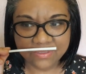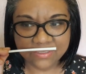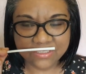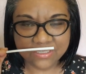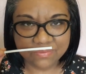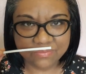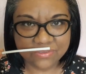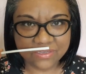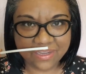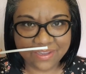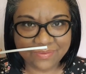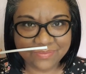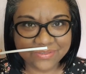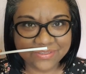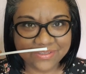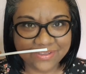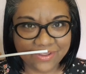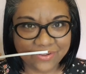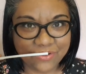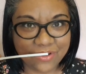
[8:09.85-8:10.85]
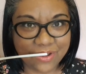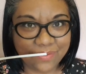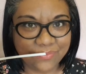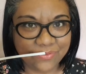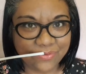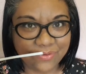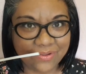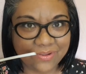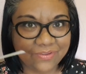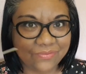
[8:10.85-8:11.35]
Sometimes a
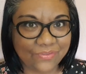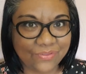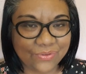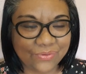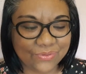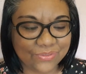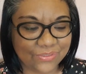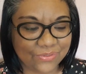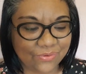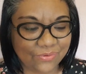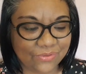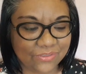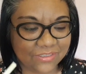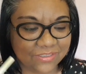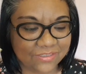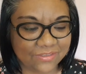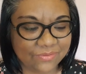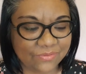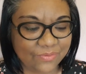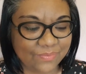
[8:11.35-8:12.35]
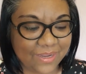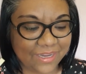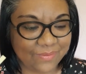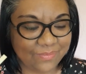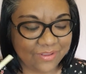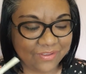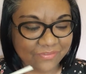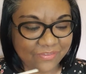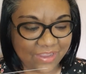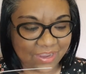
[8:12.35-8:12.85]
combo of those notes
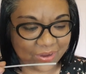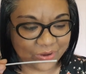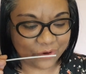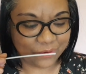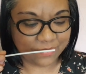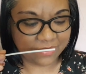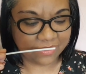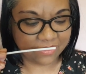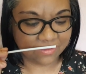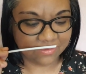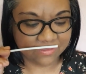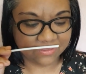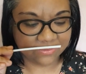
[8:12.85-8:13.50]
remind me of caramel.